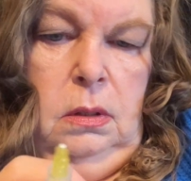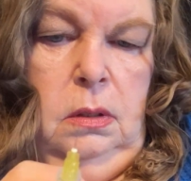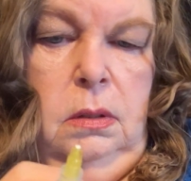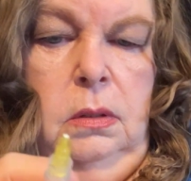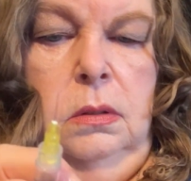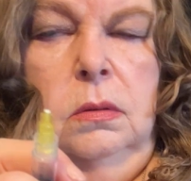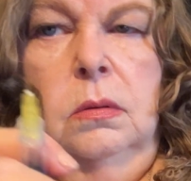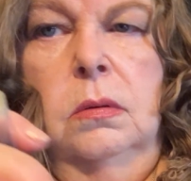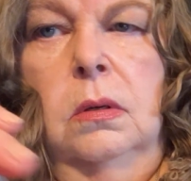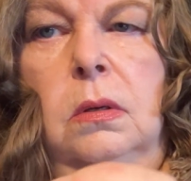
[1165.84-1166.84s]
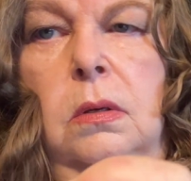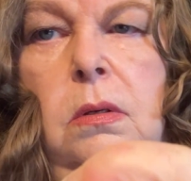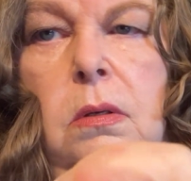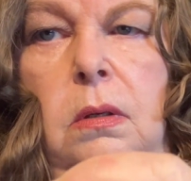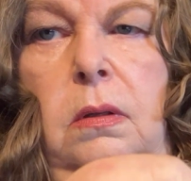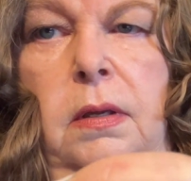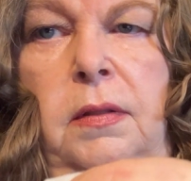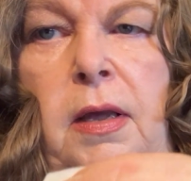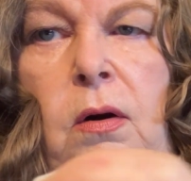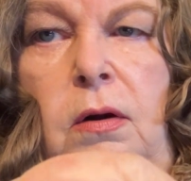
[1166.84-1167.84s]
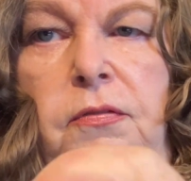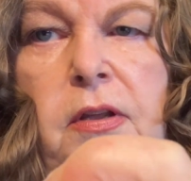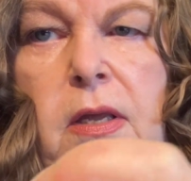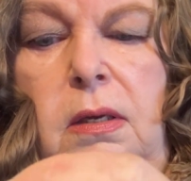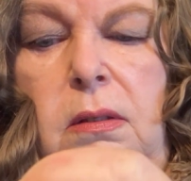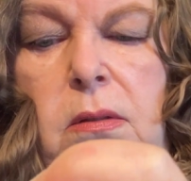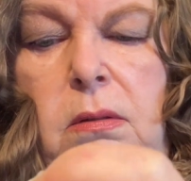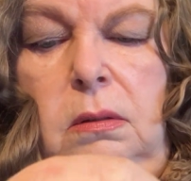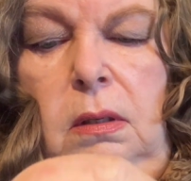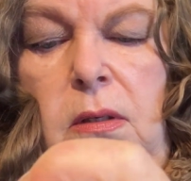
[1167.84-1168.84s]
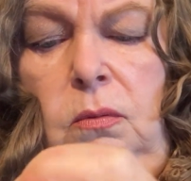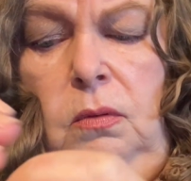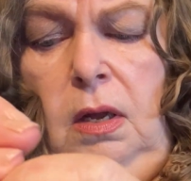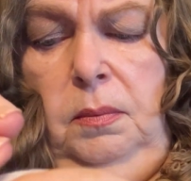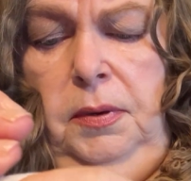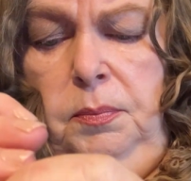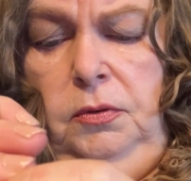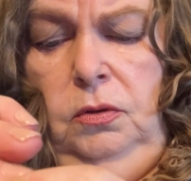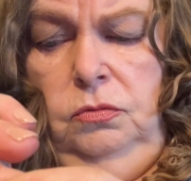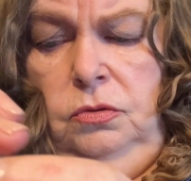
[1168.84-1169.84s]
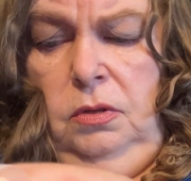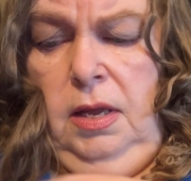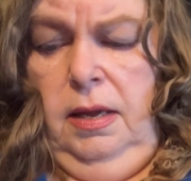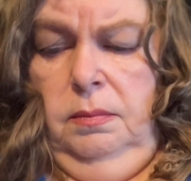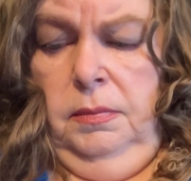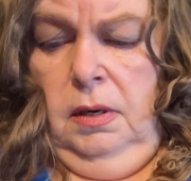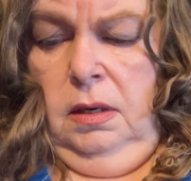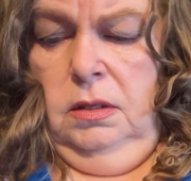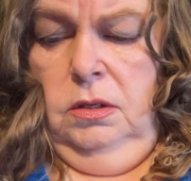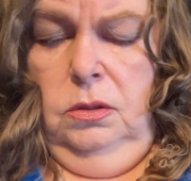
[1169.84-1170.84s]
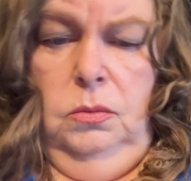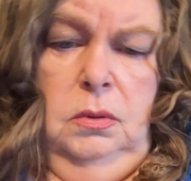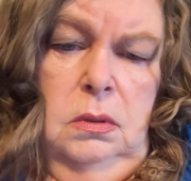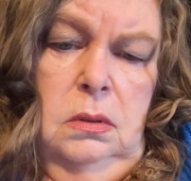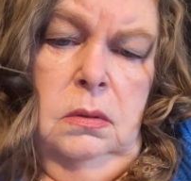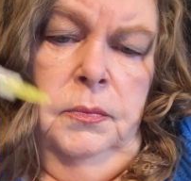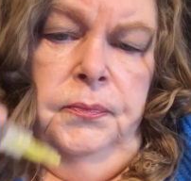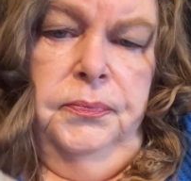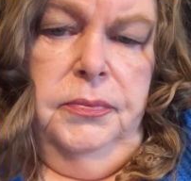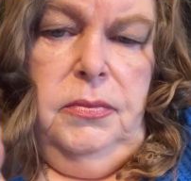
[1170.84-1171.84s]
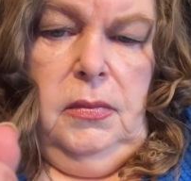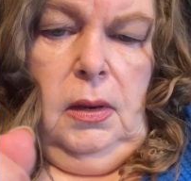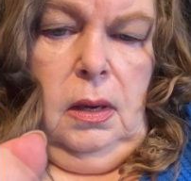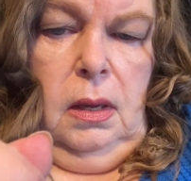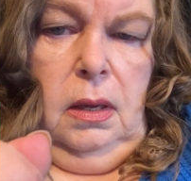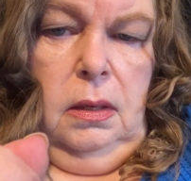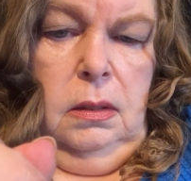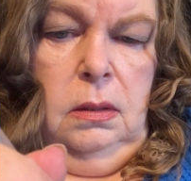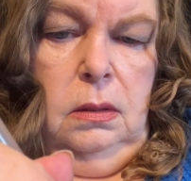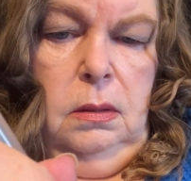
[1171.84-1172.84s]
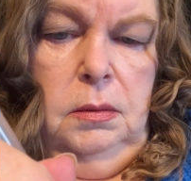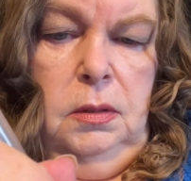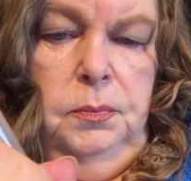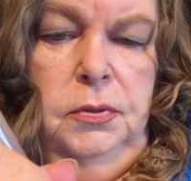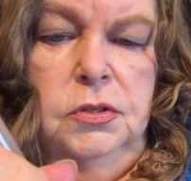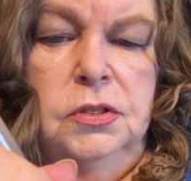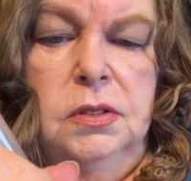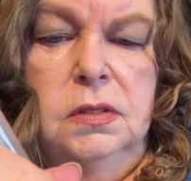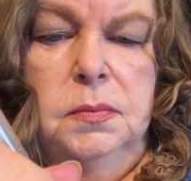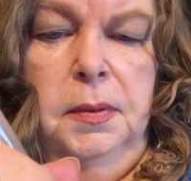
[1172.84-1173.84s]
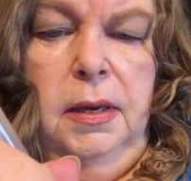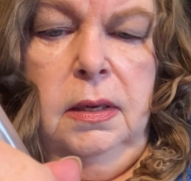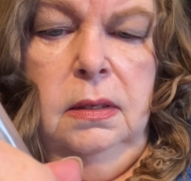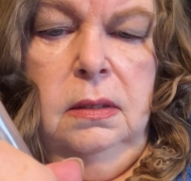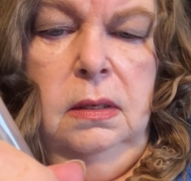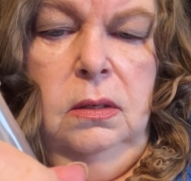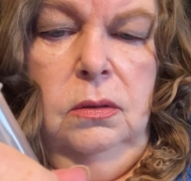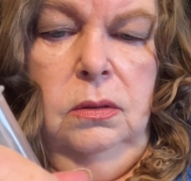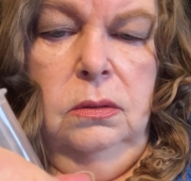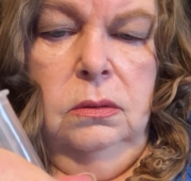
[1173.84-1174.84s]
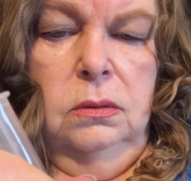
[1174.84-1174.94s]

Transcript: Okay. Clean that off again. I know a lot of people don't do that, but I do. Okay. I'm going to push this back in here.